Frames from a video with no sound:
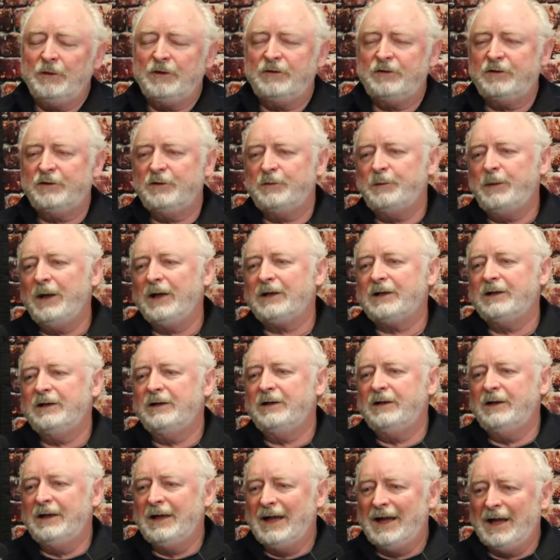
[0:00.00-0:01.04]
suspect
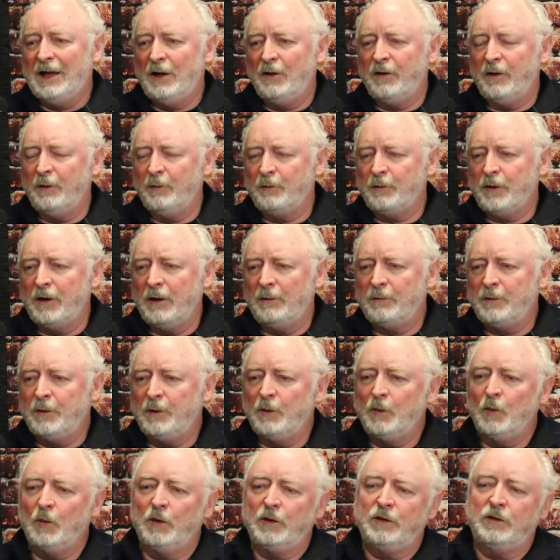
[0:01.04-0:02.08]
now they probably
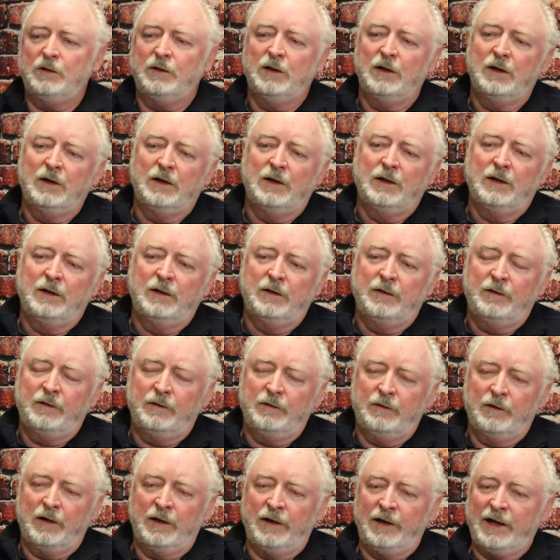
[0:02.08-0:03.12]
would
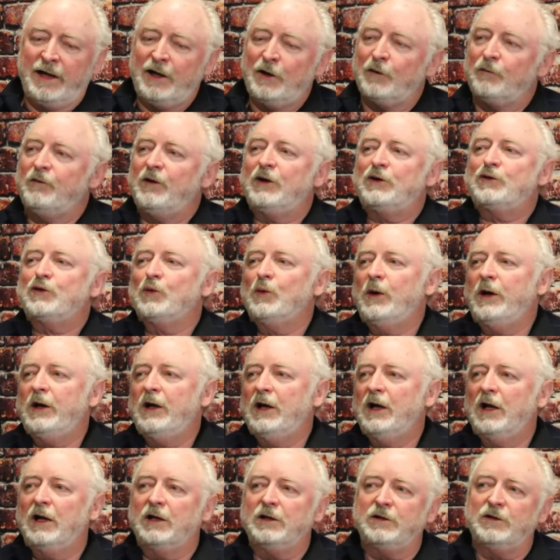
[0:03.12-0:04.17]
an interventional
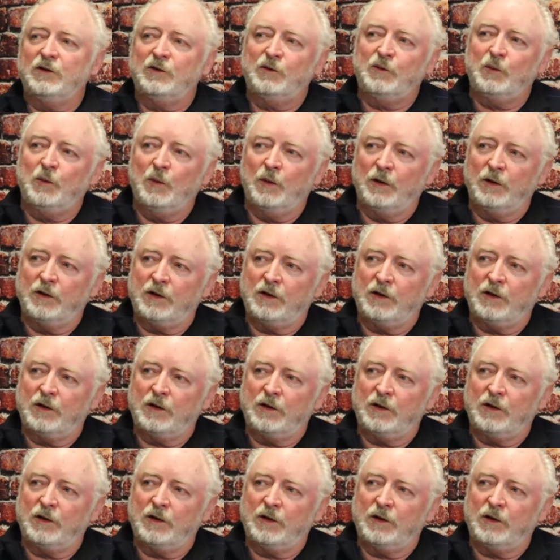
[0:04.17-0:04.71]
radiologist would